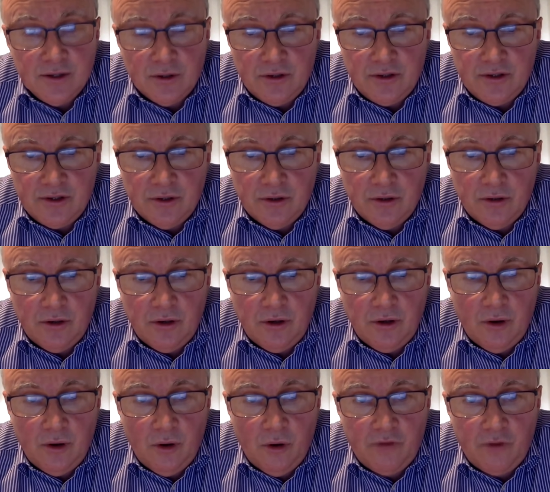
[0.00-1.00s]
So
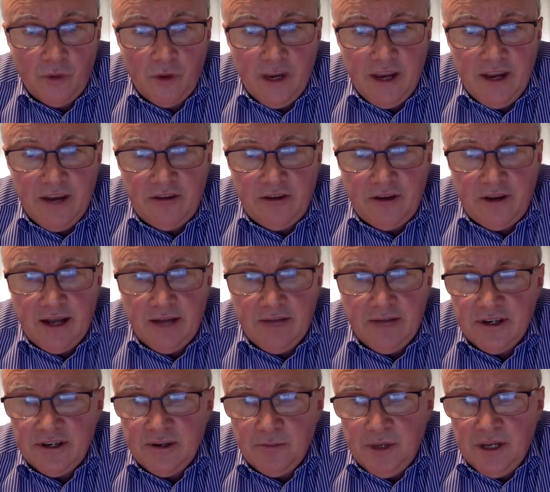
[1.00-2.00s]
so overweight,
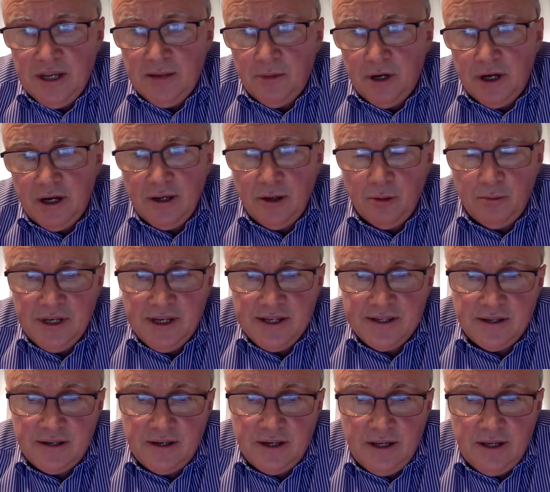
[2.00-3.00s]
elevated BMI,
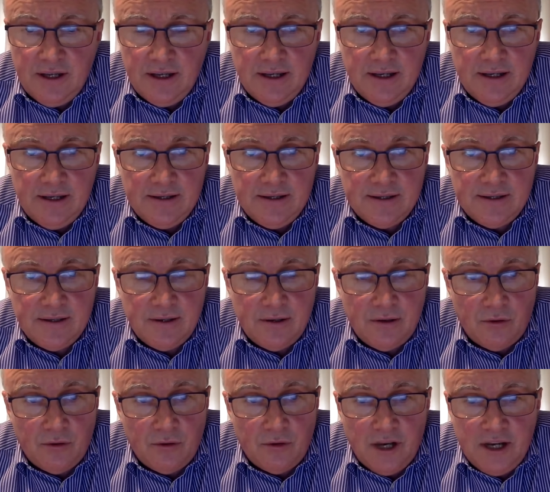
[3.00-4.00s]
obesity
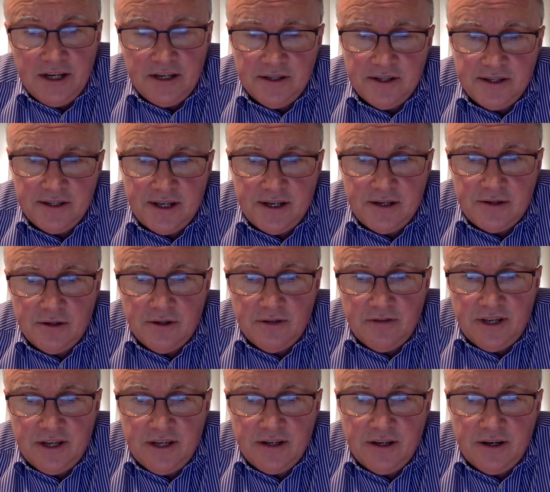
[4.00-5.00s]
is right in the
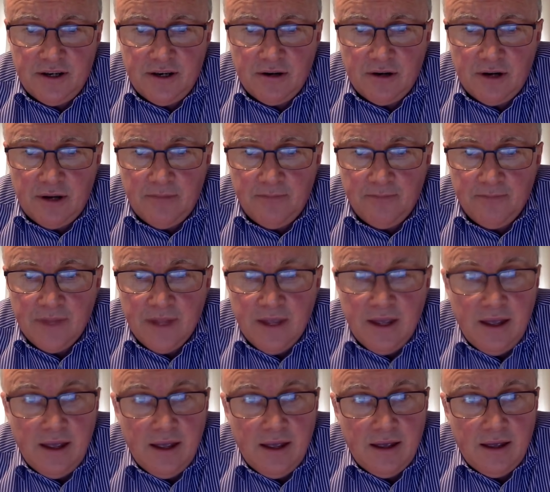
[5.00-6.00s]
center of the Venn diagram.
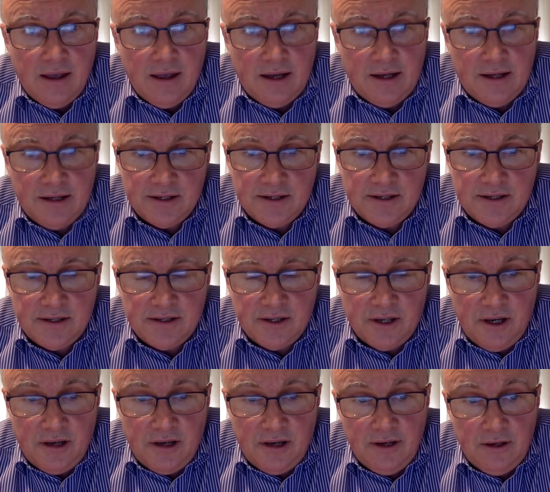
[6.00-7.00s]
And as a
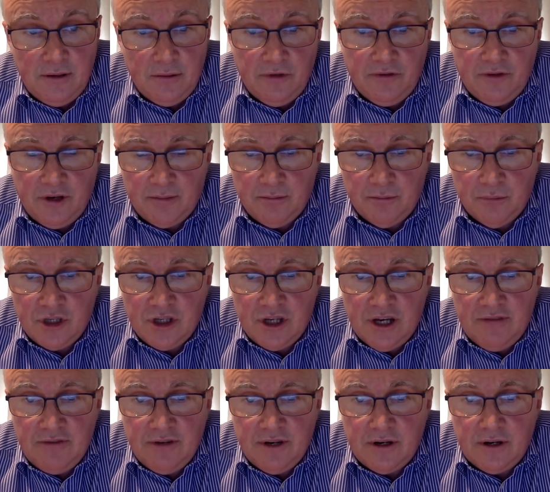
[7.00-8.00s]
society, we've got
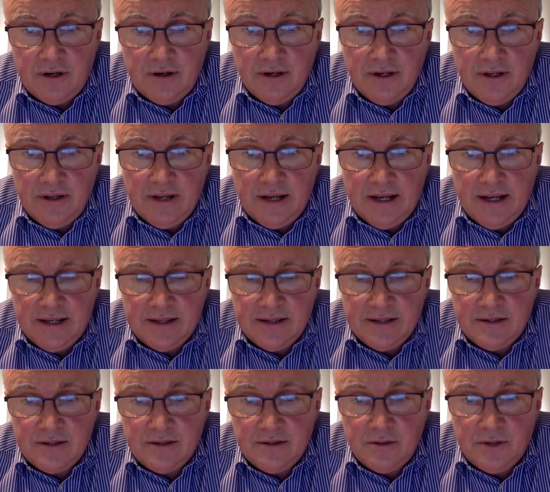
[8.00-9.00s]
much heavier in the
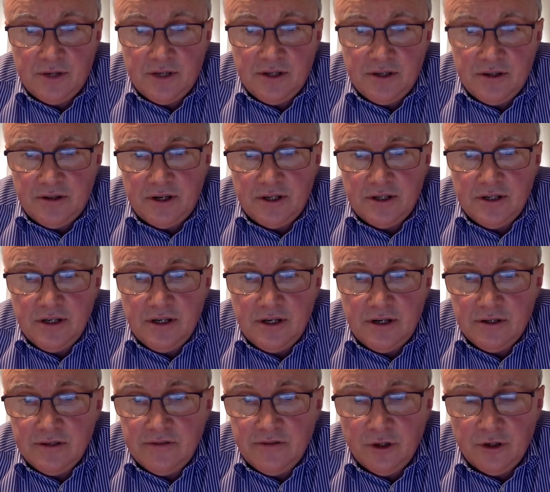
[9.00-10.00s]
last 20 or
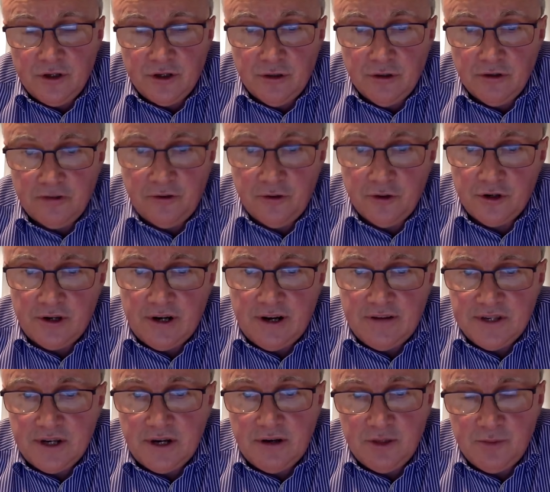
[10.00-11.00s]
30 years. If you look at old
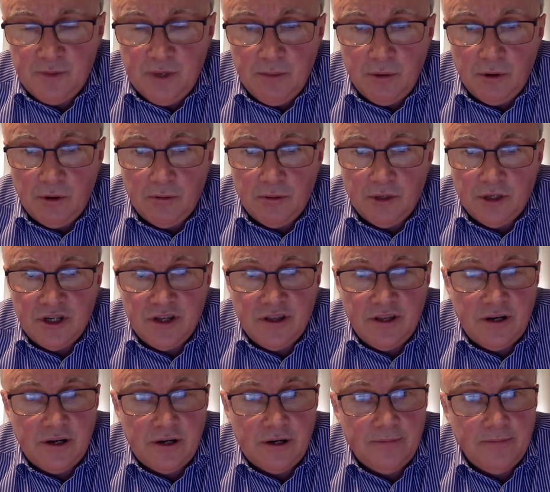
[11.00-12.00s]
photographs, Irish people were
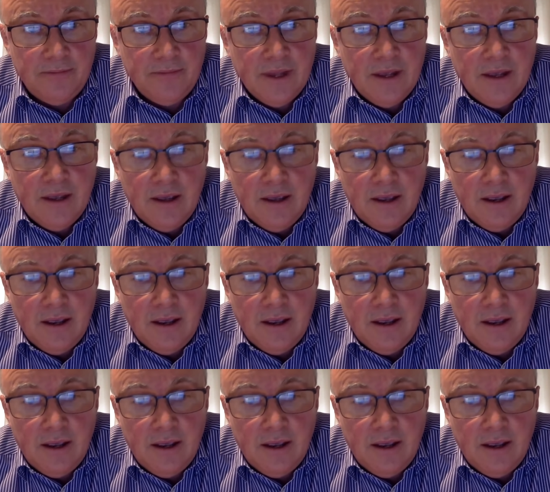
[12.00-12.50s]
much thinner.